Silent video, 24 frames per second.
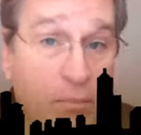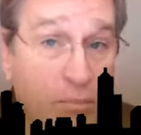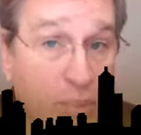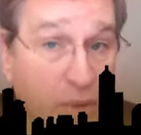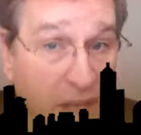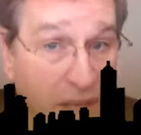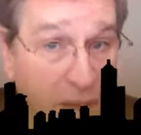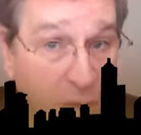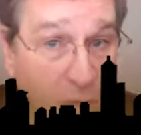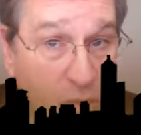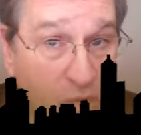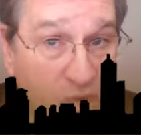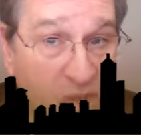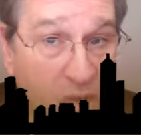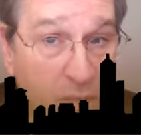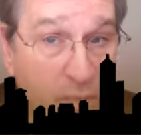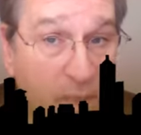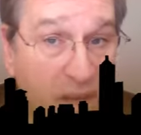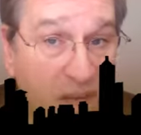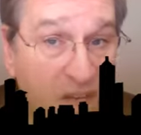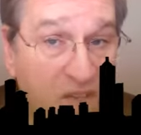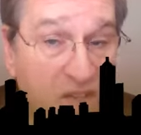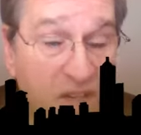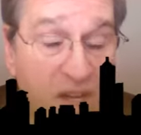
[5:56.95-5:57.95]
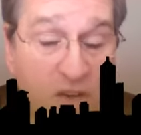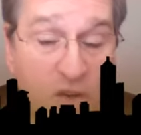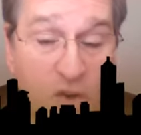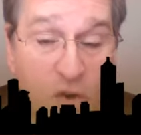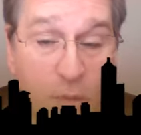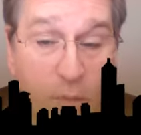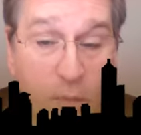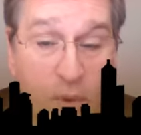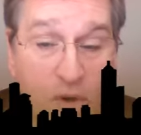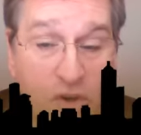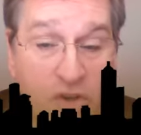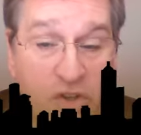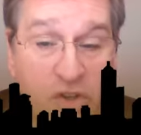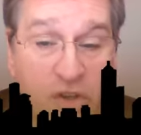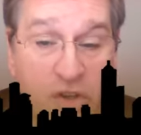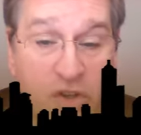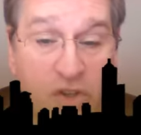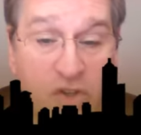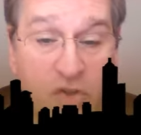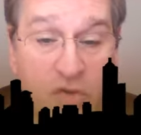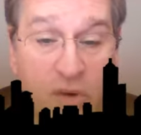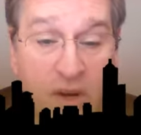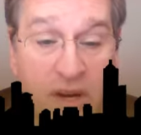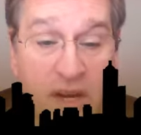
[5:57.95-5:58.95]
Play with them based on your personal
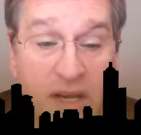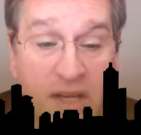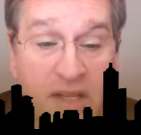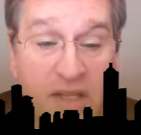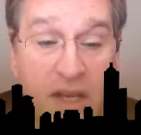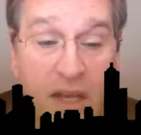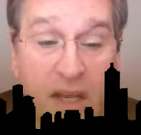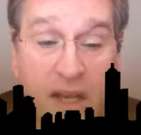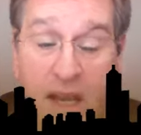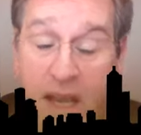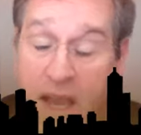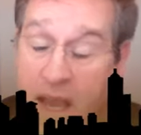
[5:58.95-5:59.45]
strengths.